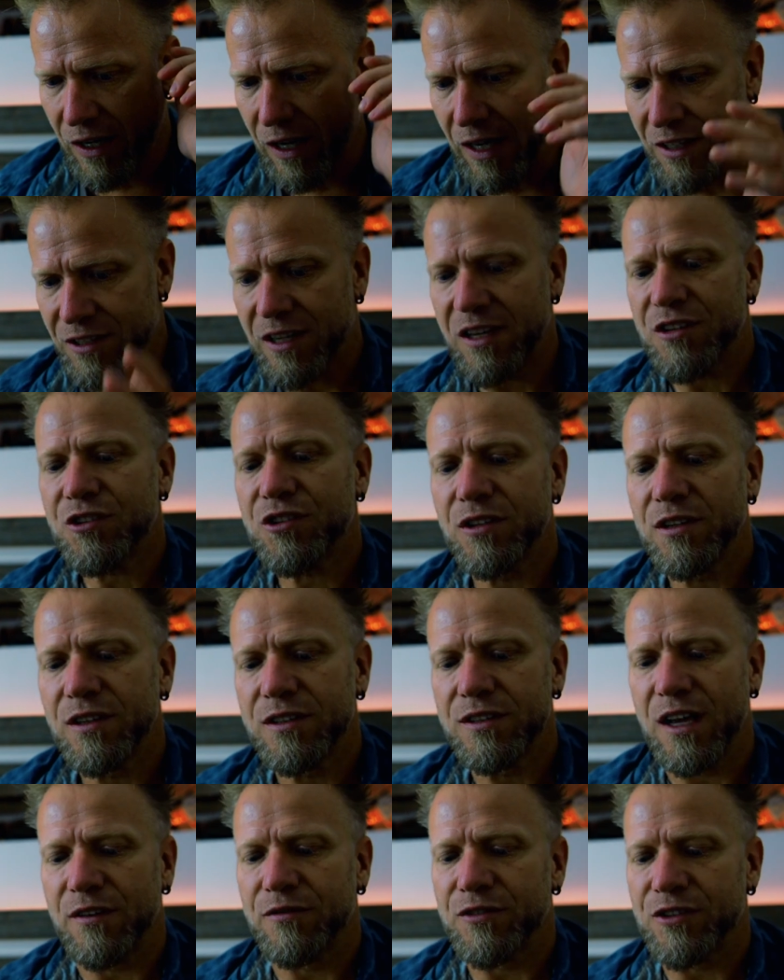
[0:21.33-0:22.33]
attention
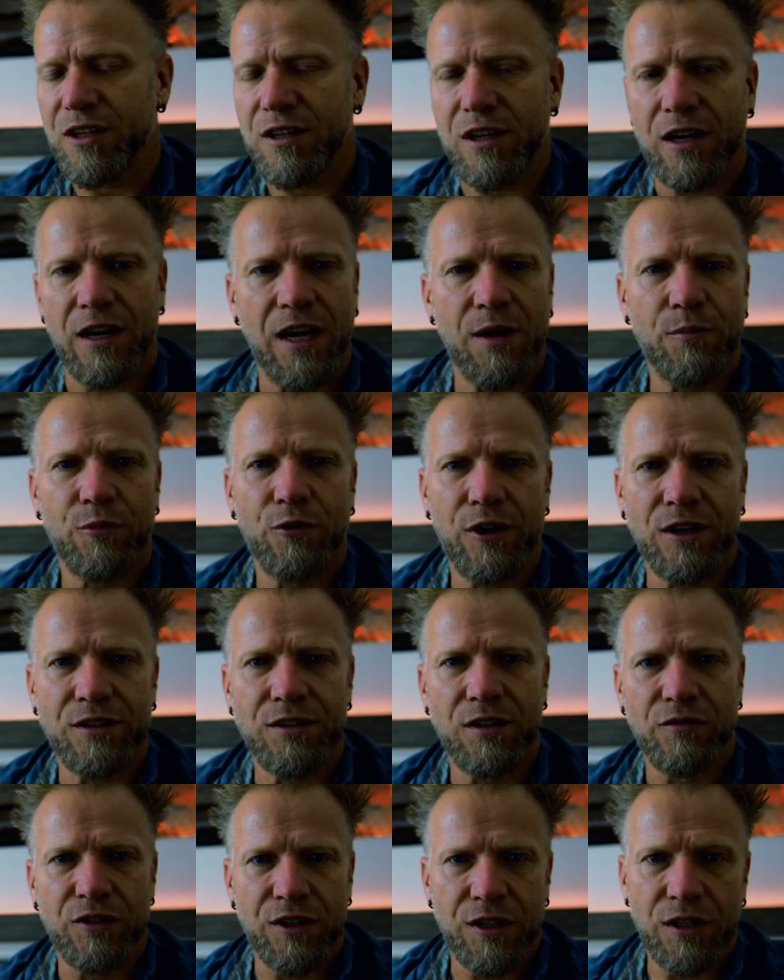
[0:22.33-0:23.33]
deficit
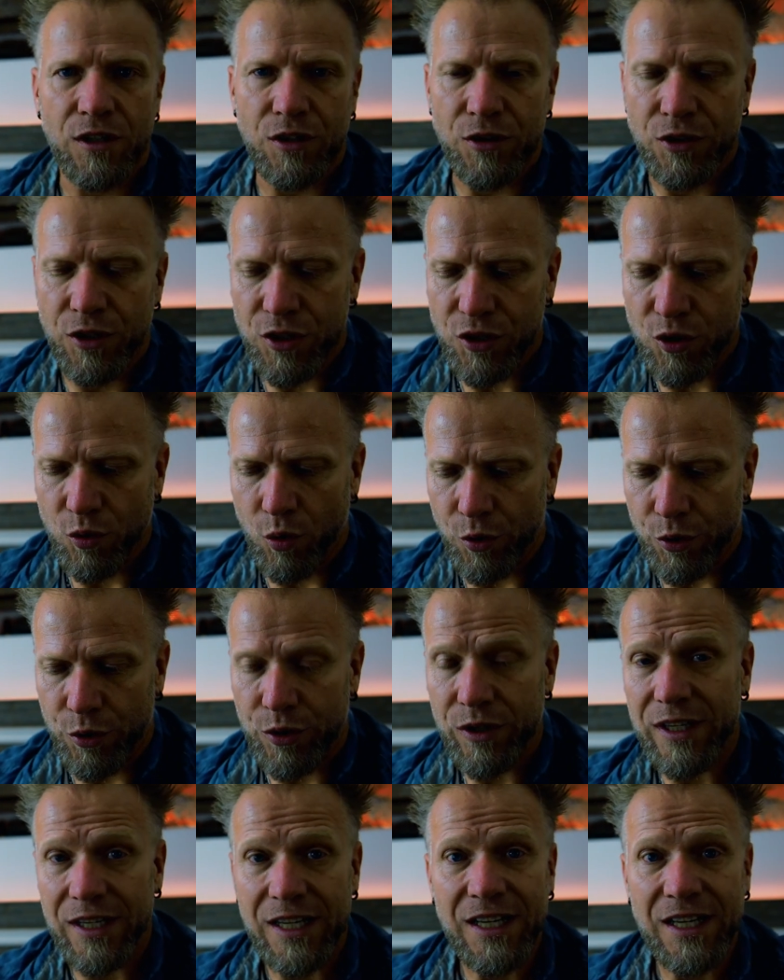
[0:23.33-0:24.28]
hyperactivity disorder